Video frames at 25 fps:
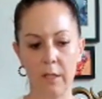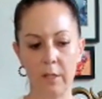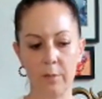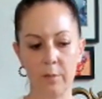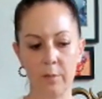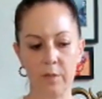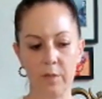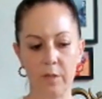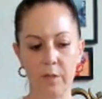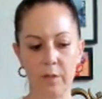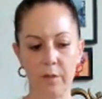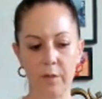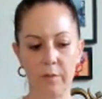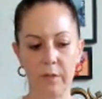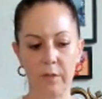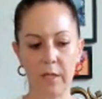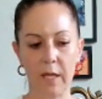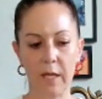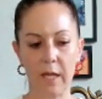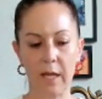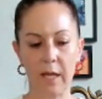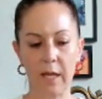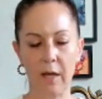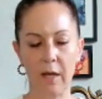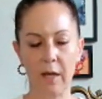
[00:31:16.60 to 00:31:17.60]
and
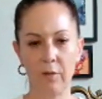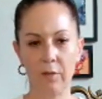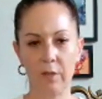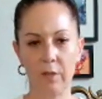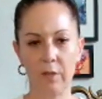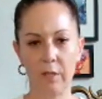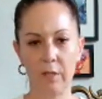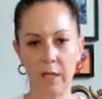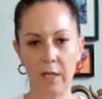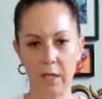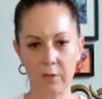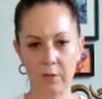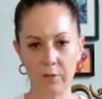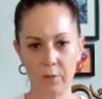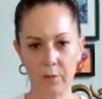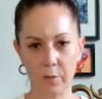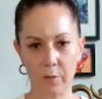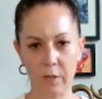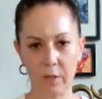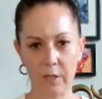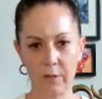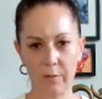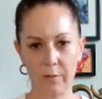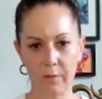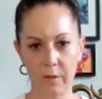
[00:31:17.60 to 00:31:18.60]
observing how the natural
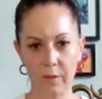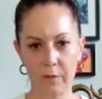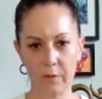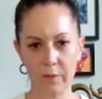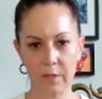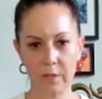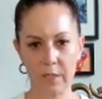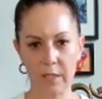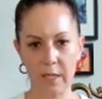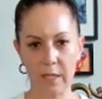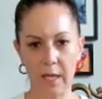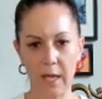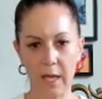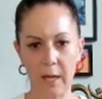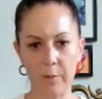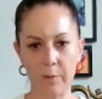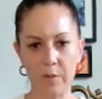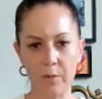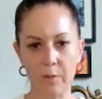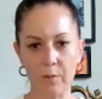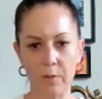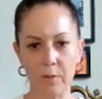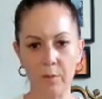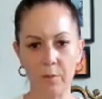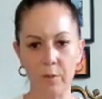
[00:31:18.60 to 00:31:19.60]
breath fills the
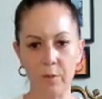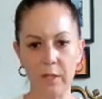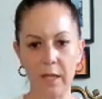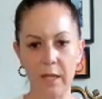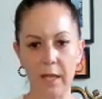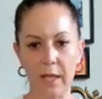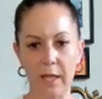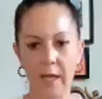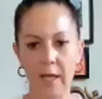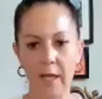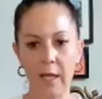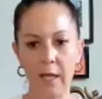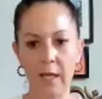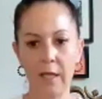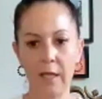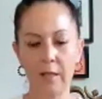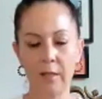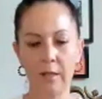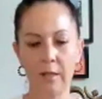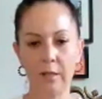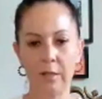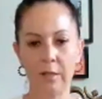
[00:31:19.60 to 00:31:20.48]
abdomen with air